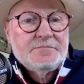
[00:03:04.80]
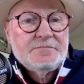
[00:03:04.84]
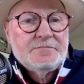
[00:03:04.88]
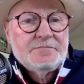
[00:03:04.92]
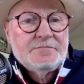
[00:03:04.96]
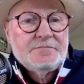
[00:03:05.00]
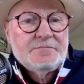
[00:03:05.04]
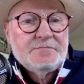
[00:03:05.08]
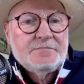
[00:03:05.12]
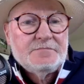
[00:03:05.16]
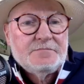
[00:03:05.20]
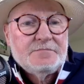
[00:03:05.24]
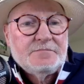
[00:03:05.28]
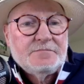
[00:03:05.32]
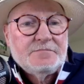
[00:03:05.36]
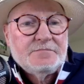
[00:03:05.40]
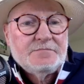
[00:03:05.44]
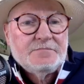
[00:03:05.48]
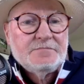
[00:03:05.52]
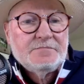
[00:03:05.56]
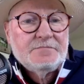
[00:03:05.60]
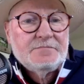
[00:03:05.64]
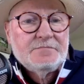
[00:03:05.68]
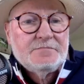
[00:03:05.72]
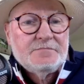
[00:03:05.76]

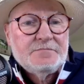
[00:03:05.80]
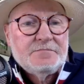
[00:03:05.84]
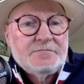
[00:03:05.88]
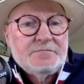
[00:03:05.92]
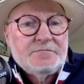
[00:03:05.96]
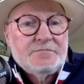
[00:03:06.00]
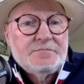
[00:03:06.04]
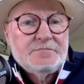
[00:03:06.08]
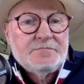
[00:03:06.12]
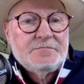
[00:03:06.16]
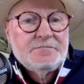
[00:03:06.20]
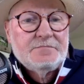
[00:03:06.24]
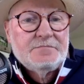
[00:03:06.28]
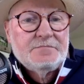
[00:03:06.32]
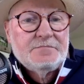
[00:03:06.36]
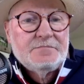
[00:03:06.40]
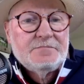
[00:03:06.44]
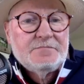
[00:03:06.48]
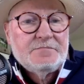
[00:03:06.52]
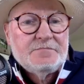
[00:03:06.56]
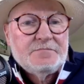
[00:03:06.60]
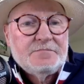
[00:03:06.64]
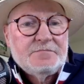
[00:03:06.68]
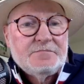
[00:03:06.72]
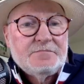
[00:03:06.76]

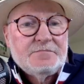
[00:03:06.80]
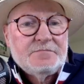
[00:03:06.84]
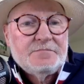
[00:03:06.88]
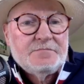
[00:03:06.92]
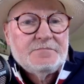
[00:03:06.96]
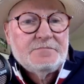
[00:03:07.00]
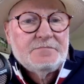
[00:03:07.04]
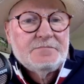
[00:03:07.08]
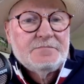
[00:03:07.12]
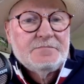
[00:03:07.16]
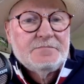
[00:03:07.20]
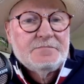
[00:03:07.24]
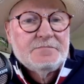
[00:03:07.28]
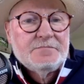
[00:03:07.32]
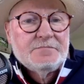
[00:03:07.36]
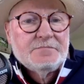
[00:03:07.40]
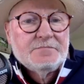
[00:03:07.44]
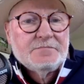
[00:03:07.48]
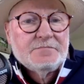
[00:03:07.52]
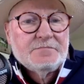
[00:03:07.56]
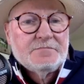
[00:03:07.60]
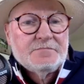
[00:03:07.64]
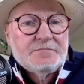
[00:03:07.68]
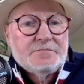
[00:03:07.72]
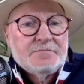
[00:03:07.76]

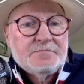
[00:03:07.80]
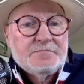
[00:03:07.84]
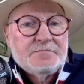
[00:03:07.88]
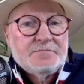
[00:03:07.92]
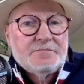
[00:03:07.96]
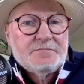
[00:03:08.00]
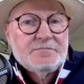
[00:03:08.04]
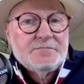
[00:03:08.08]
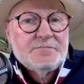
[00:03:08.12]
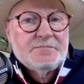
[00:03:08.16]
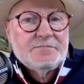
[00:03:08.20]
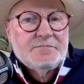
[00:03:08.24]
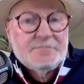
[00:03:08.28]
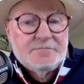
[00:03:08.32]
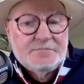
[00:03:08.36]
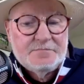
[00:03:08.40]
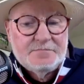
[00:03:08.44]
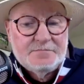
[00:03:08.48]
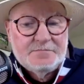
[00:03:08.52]
(silent)